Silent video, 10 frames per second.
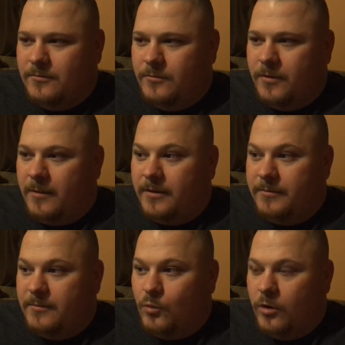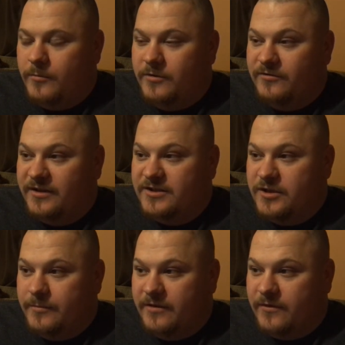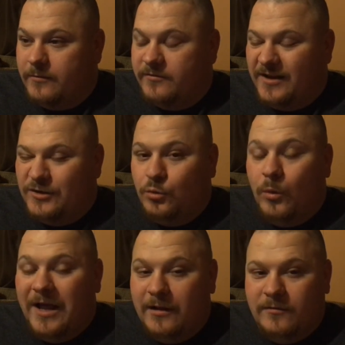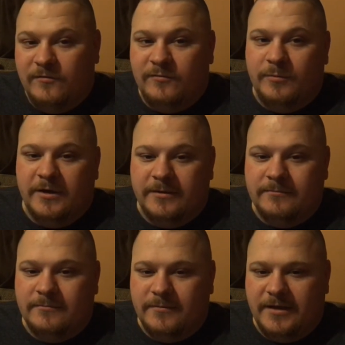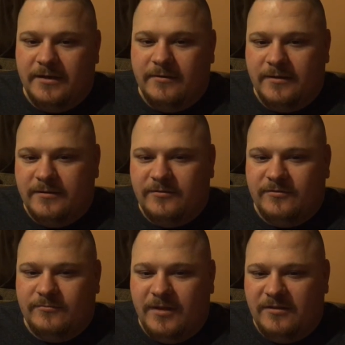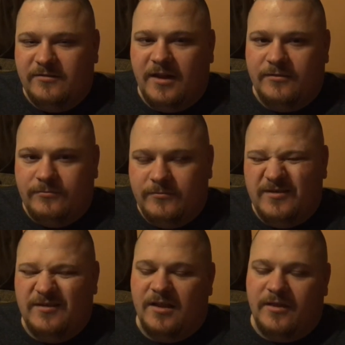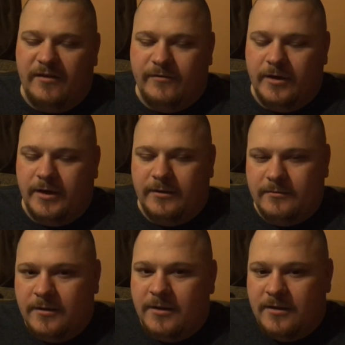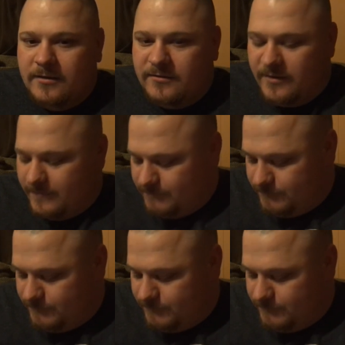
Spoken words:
Would probably be more amusing to me if I was like 12, but it's not that funny. So,